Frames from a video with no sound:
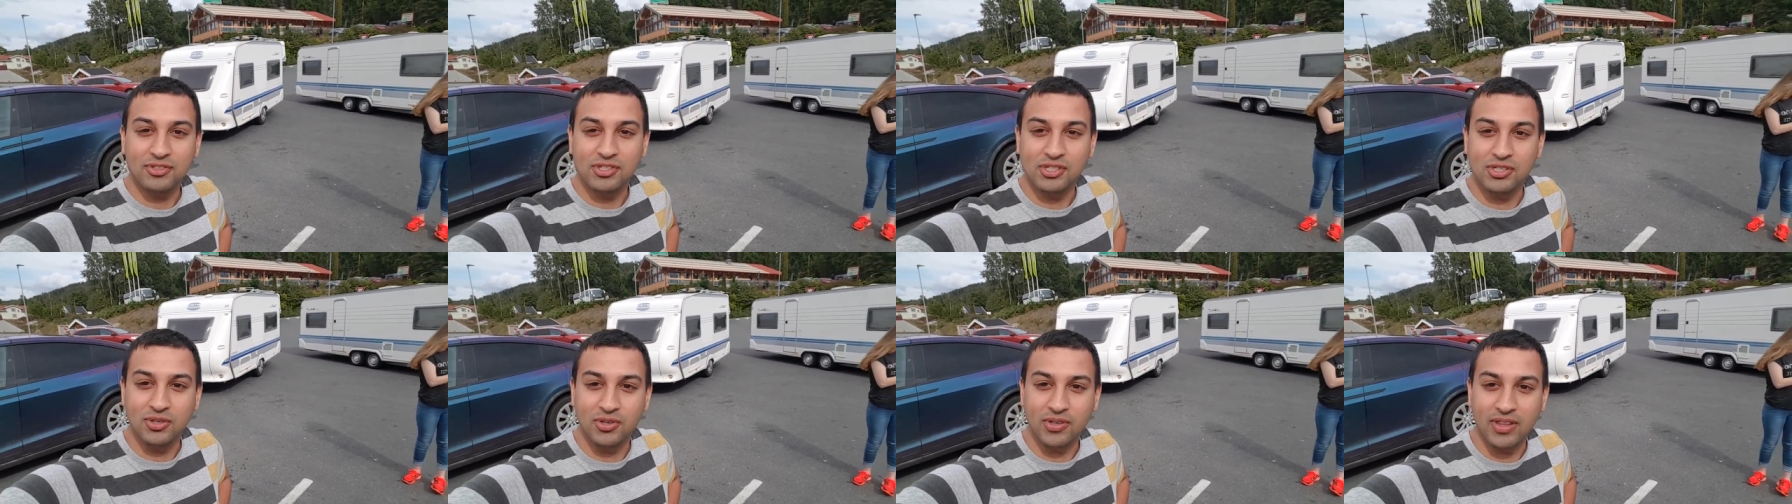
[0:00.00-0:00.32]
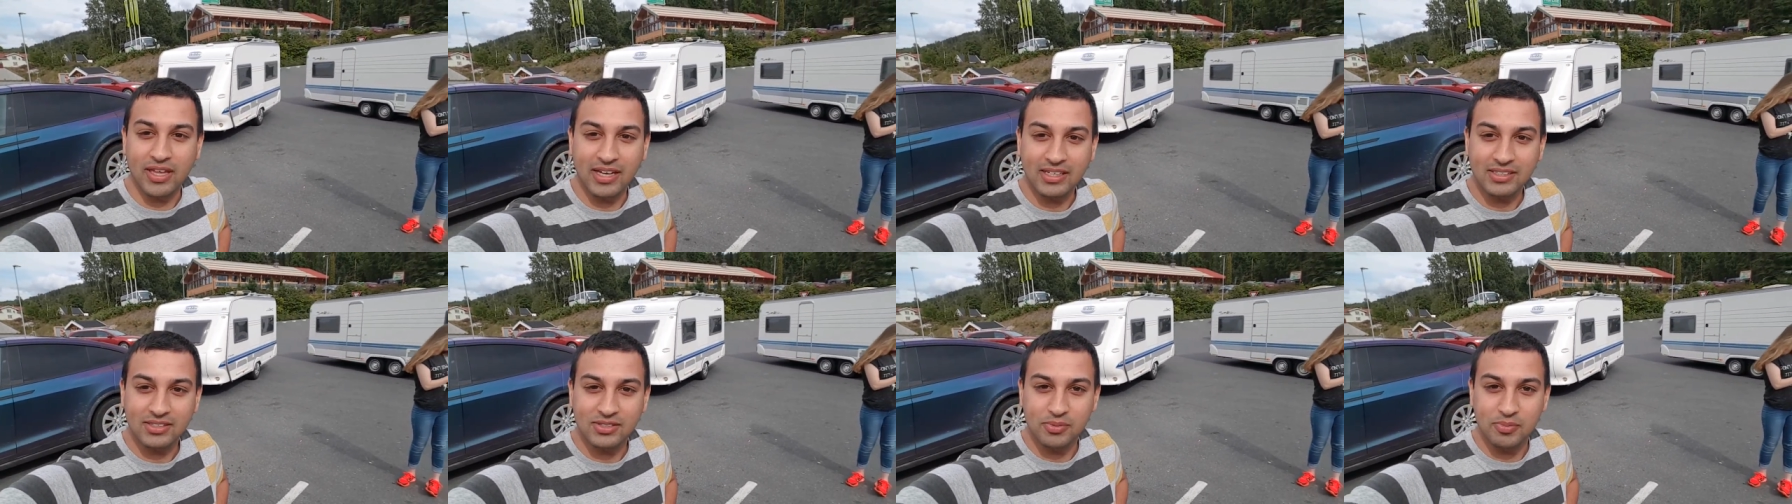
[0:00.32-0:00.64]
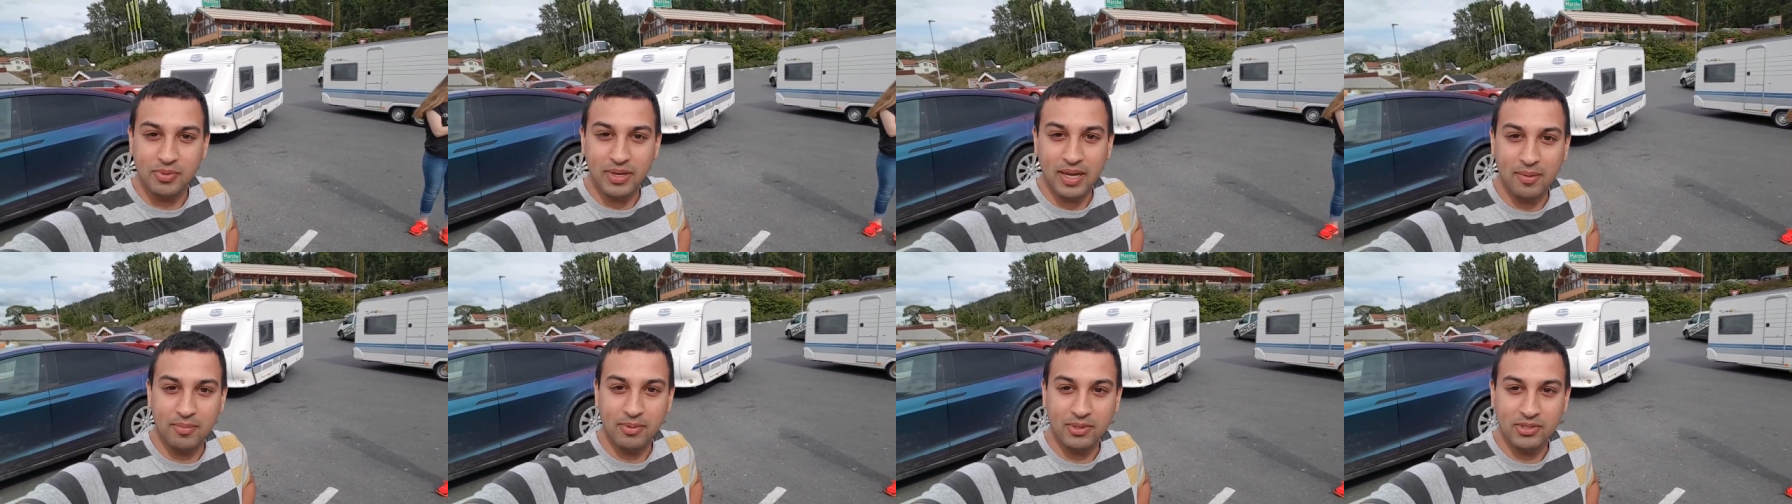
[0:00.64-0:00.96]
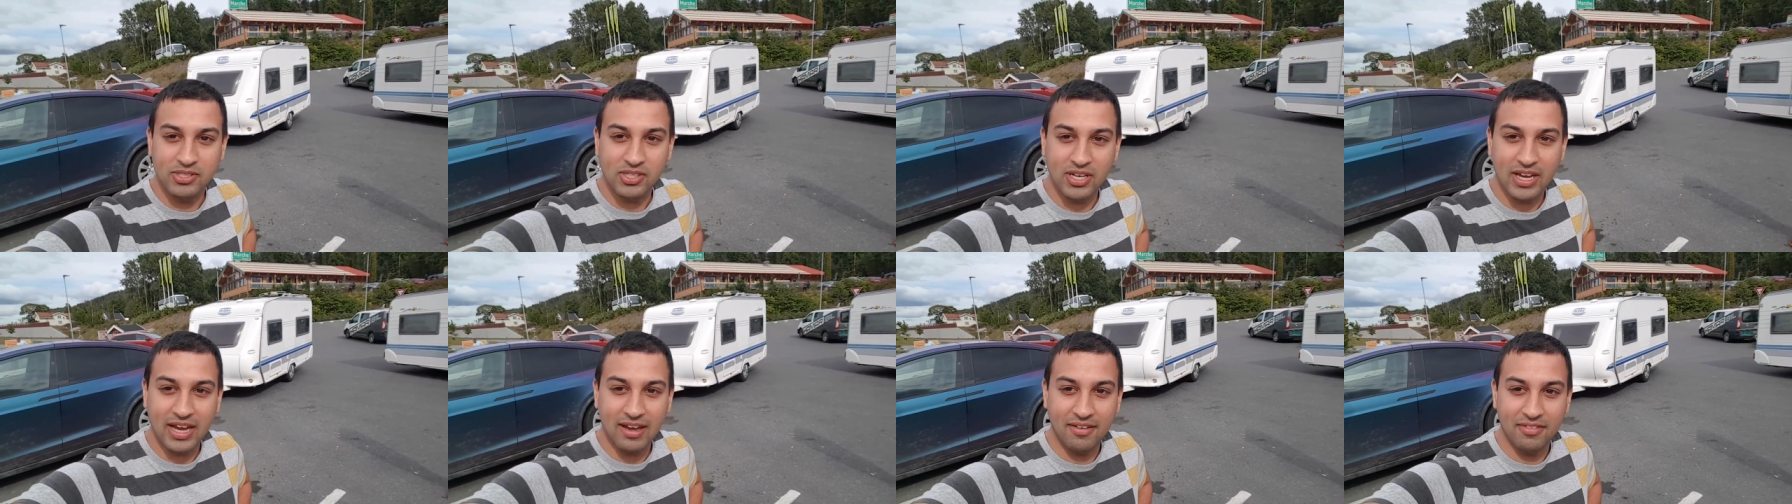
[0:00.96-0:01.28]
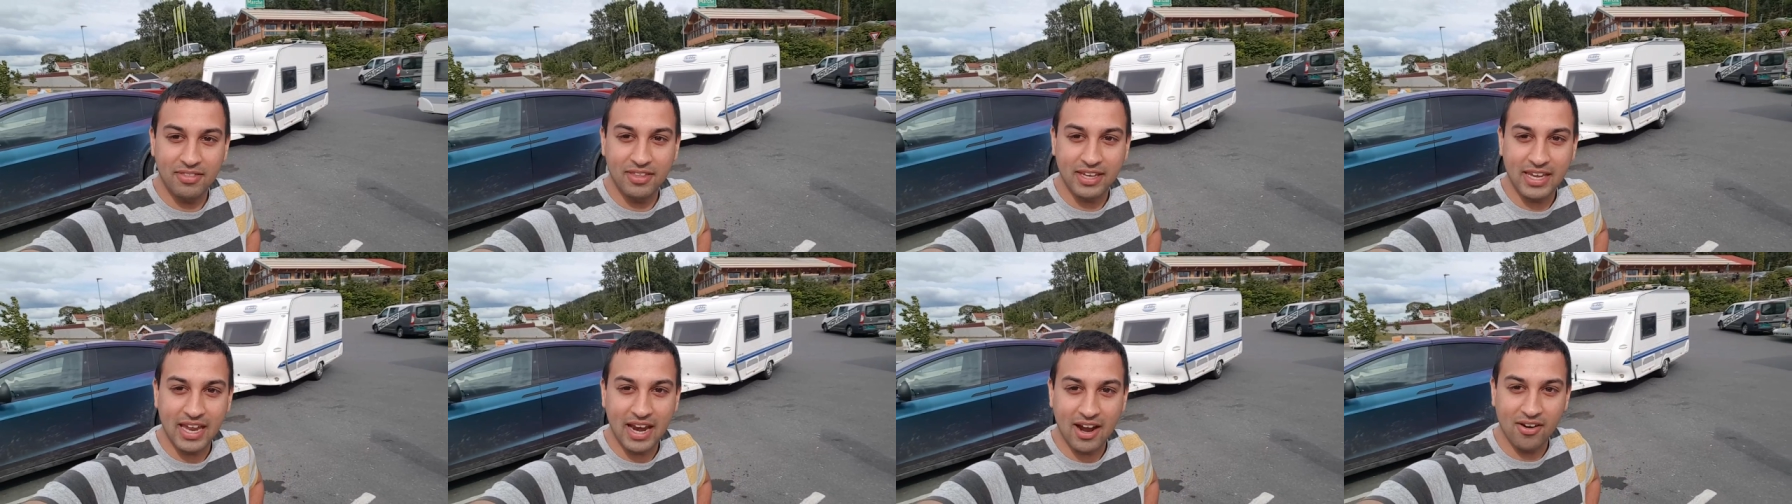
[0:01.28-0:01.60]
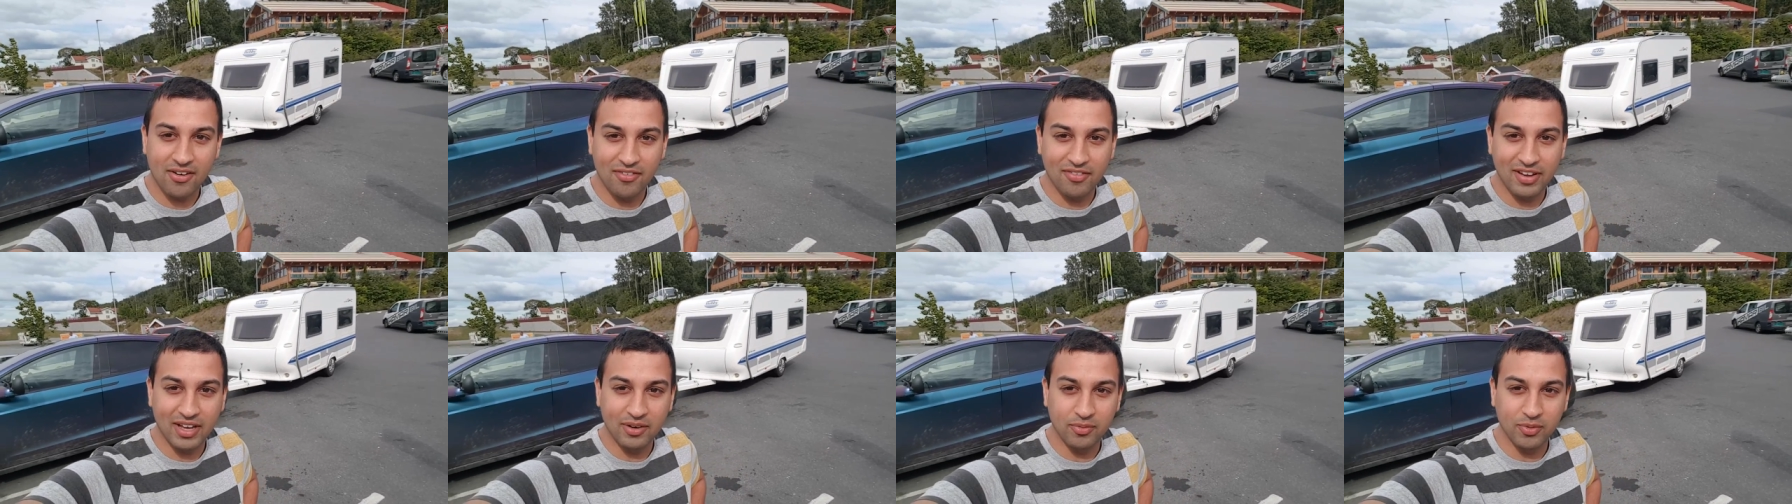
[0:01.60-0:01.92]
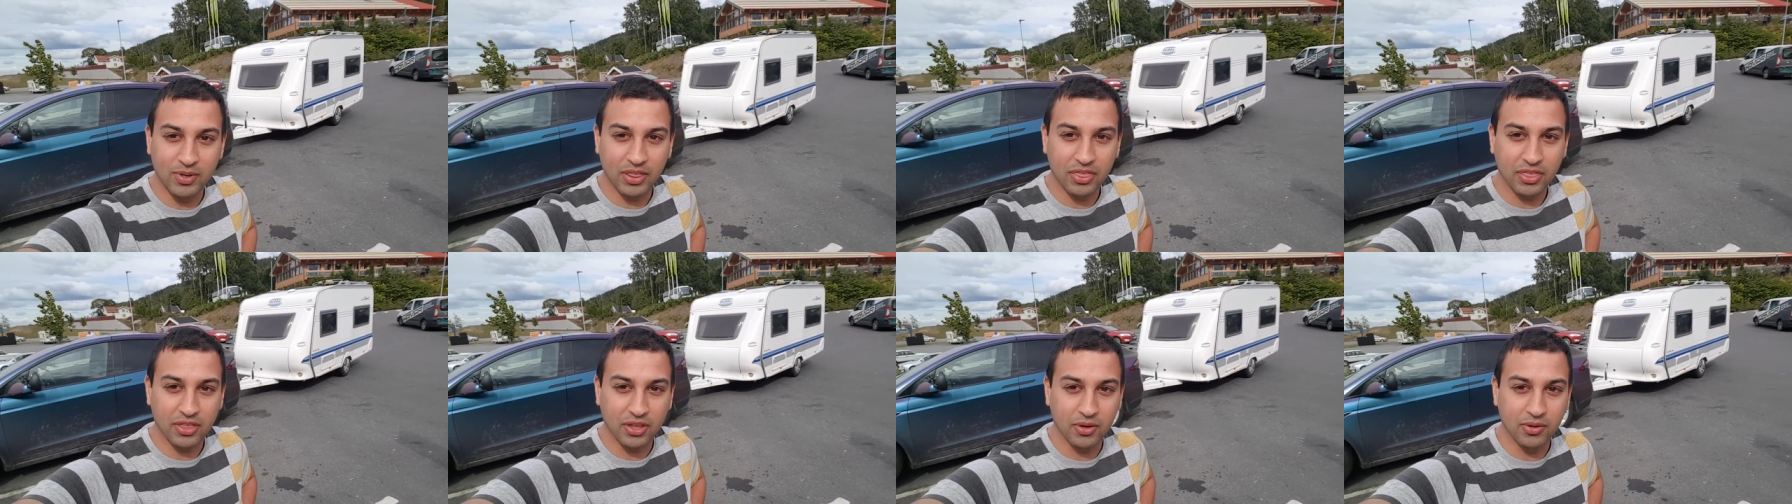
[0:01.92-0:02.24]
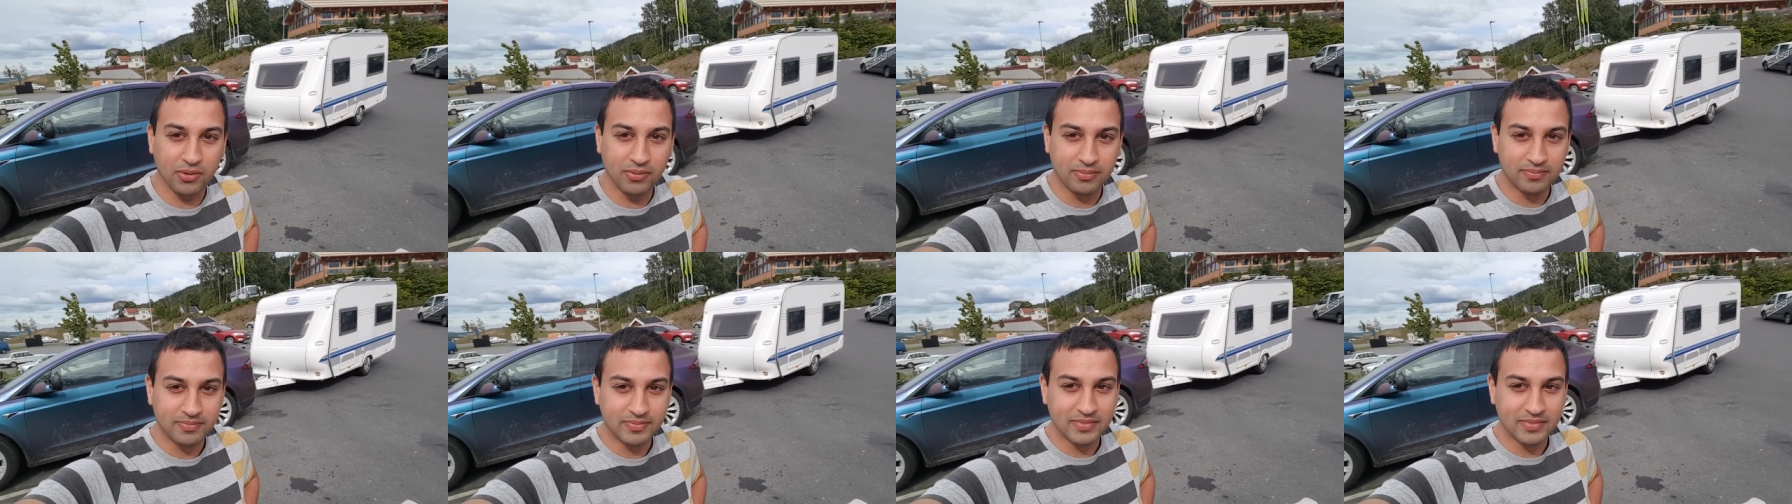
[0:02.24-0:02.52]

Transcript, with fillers: to do that to be able to have the caravan with you.